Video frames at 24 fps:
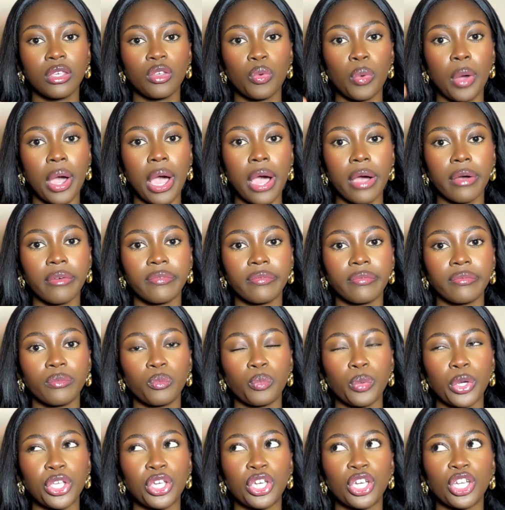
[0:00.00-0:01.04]
you have
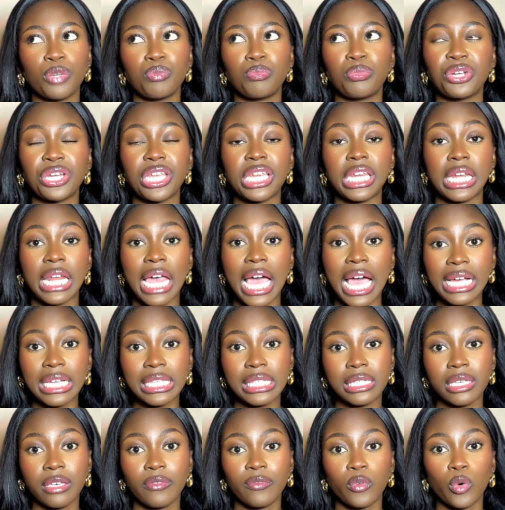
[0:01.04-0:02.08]
where you can put it in
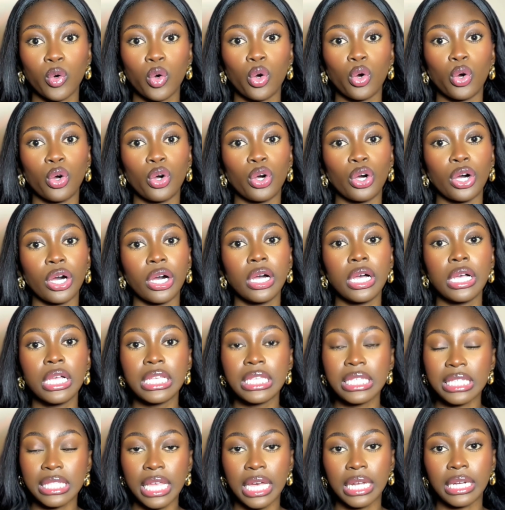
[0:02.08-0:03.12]
active or
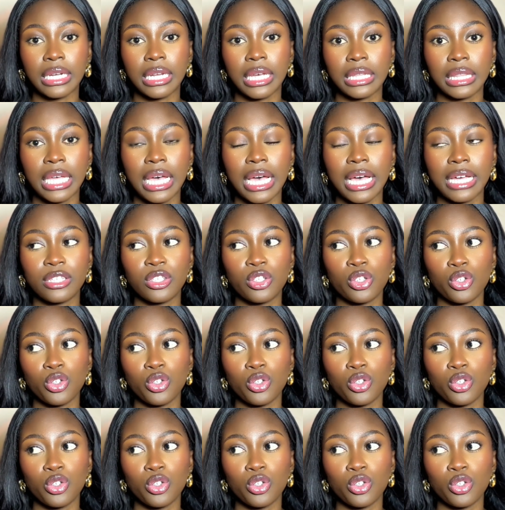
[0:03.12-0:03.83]
standard. That had to